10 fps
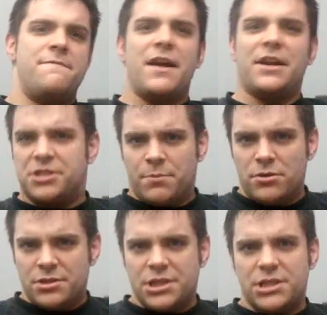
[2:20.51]

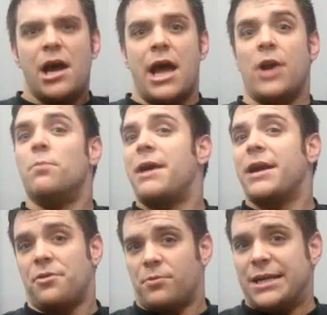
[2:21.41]
Vegetables, and
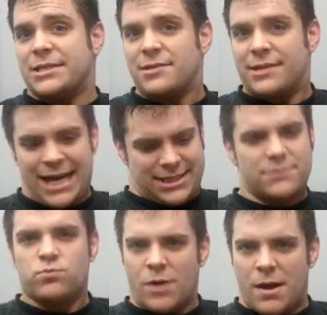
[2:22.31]
omega-3s.
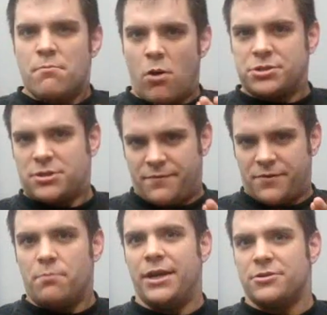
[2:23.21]
That's what most
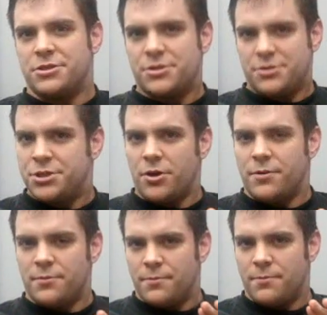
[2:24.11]
of your meals
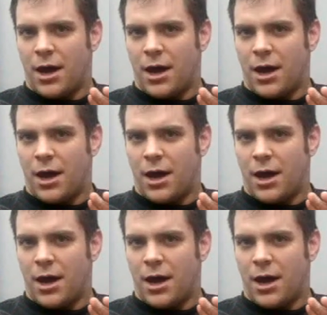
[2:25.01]
should